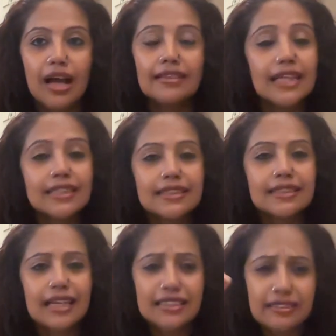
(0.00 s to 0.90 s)
And
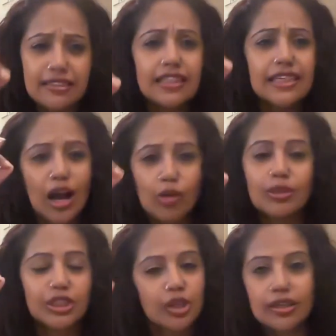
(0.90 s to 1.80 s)
that's really how
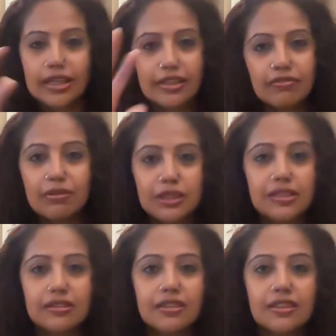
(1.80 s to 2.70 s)
much thought I gave the
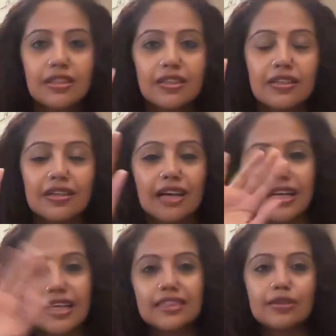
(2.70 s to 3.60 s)
business.
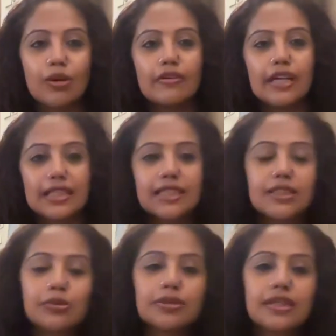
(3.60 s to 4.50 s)
And I said, all right,
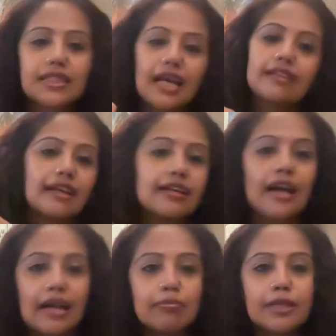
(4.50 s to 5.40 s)
let's do this. And then
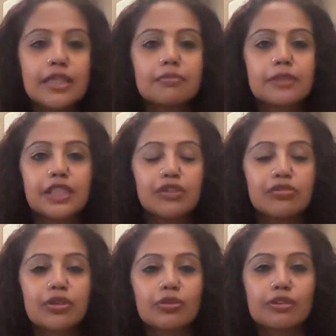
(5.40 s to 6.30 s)
I built Beej
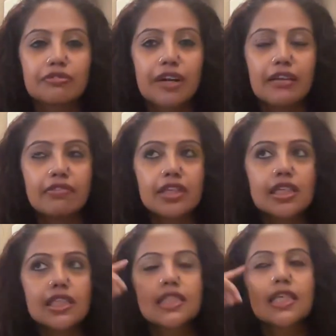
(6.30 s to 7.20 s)
for over 5
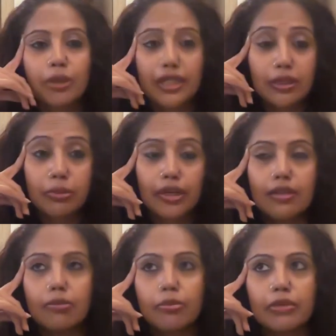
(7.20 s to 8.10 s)
years. We did
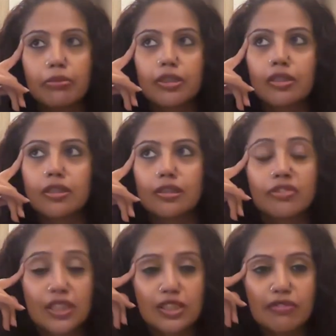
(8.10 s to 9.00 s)
well. We were
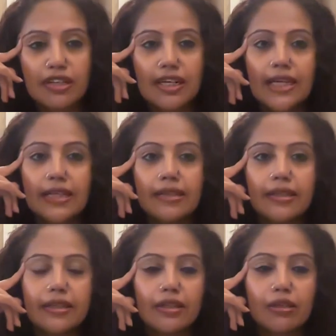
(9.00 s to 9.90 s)
first of our kind in
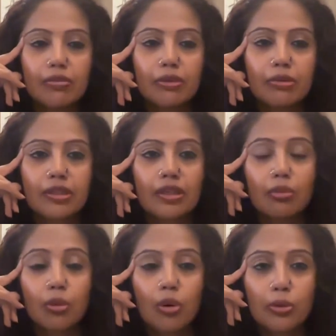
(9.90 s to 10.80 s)
India. We were an
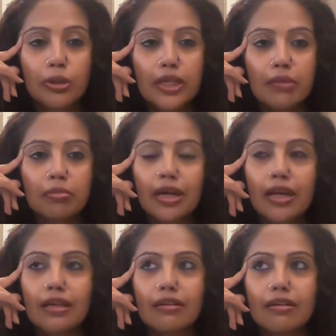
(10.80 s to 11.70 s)
award-winning
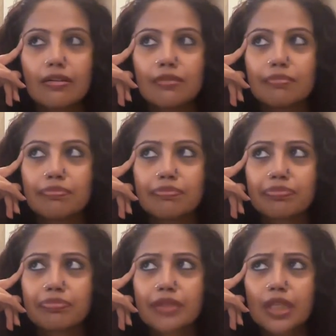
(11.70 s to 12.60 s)
brand.
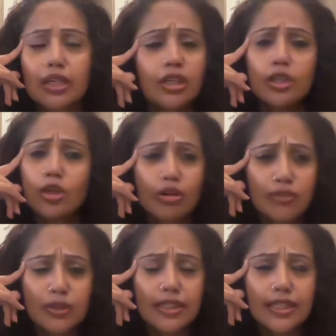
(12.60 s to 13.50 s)
A lot of
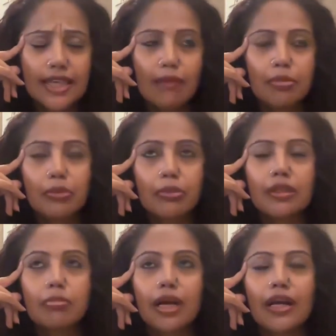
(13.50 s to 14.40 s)
good things happened with
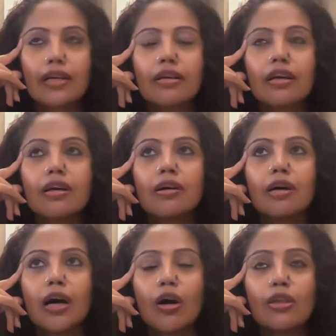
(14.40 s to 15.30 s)
the brand.
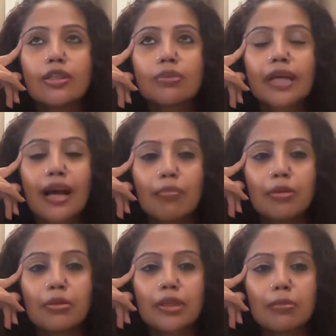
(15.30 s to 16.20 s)
Also, what
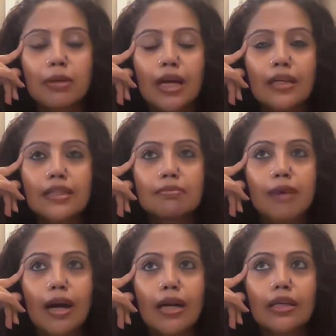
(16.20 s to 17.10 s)
happened with the brand is
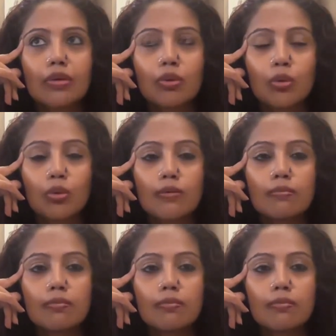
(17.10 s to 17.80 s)
my own